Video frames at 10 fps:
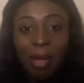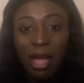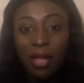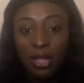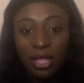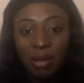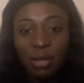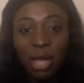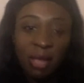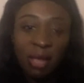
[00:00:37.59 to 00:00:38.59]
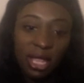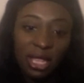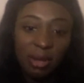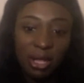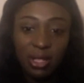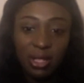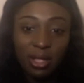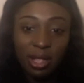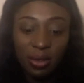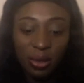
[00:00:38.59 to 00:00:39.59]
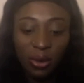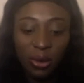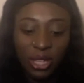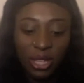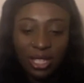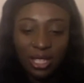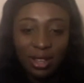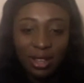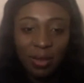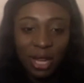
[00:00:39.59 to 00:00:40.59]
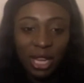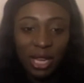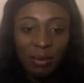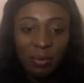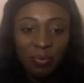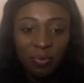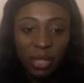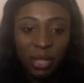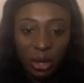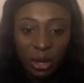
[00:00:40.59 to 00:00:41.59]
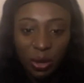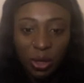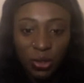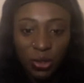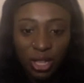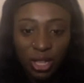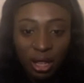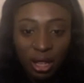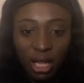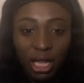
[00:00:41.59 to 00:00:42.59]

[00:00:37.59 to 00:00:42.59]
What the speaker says: but at the same time it is, because if you're dressing a certain way, it's you that's dressing that